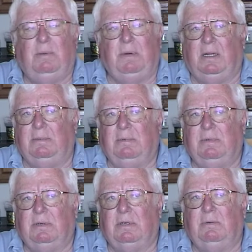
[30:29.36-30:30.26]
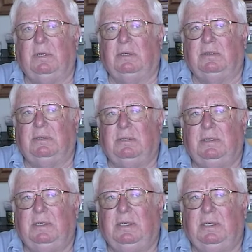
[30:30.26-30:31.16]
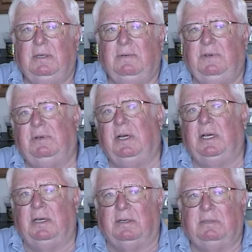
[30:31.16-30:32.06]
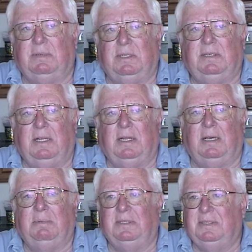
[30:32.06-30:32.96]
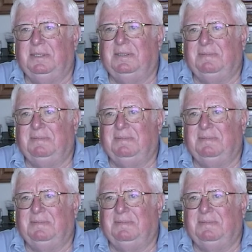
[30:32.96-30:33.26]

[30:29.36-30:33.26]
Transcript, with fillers: No problem. We're good workers. A few gray hairs, but that happens.